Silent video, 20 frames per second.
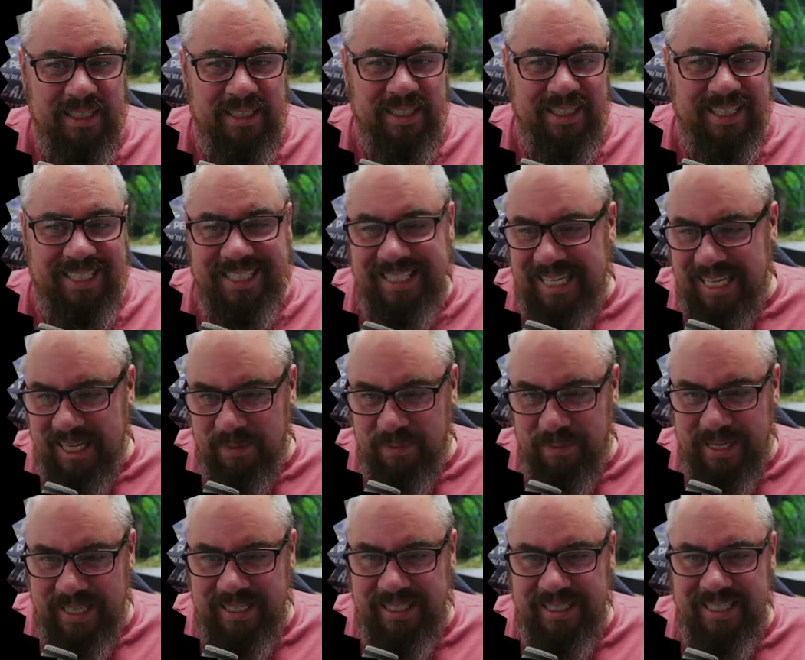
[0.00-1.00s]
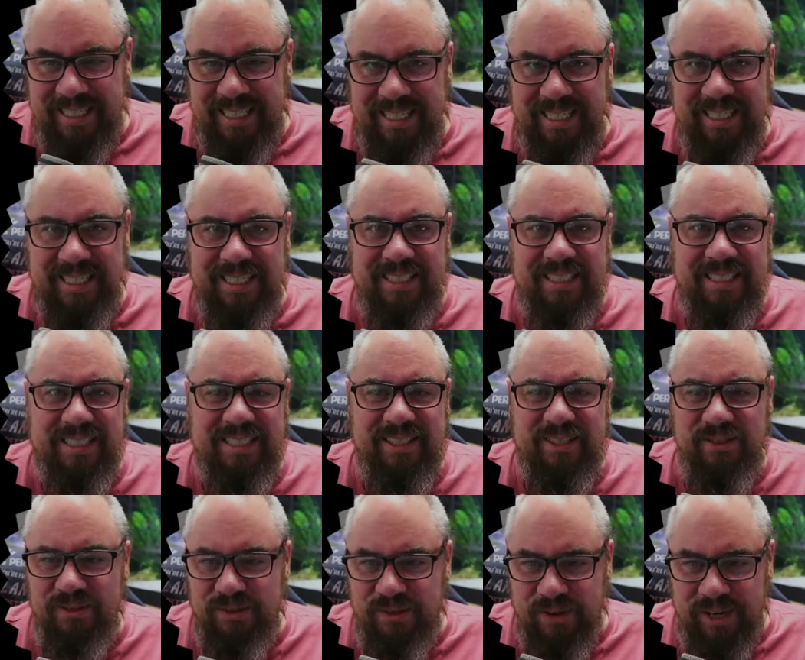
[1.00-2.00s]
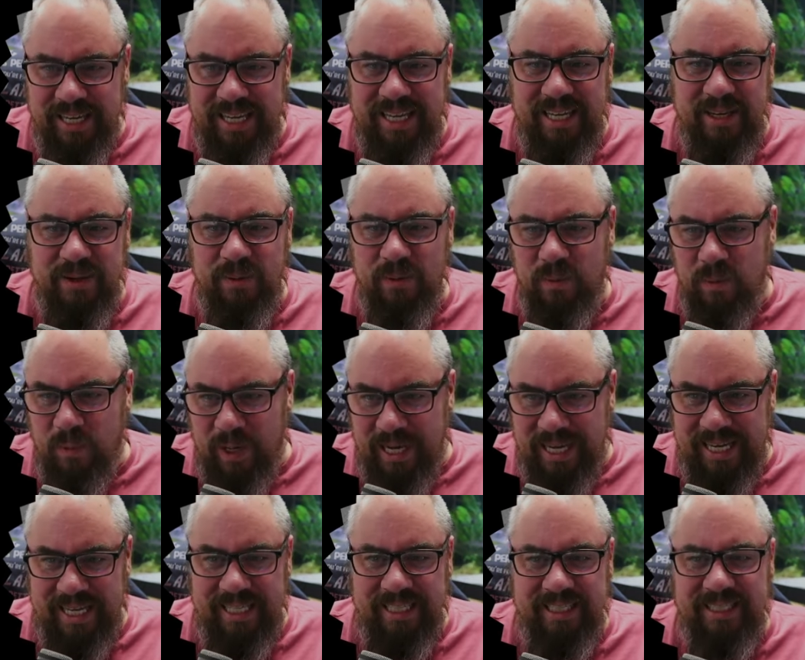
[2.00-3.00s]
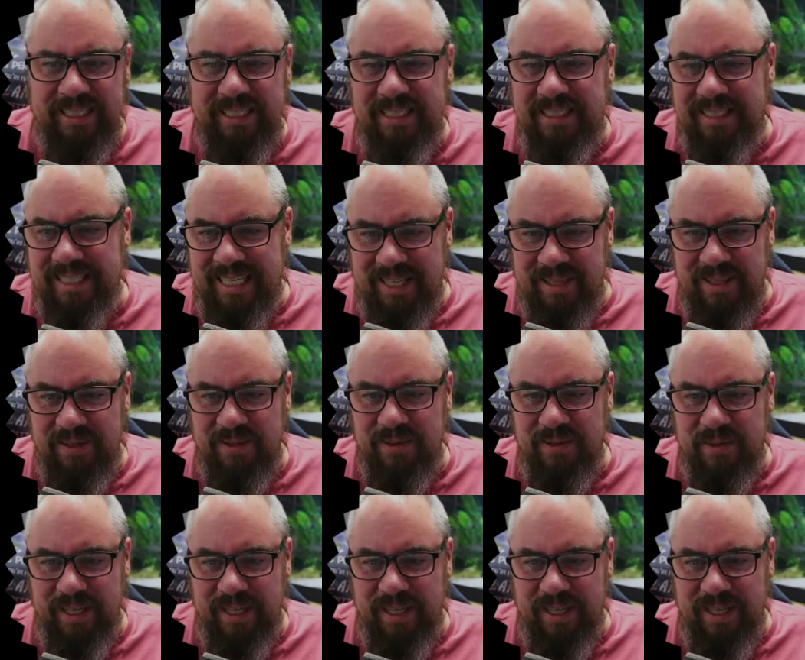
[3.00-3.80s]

the segmented, stringy, white, see-through.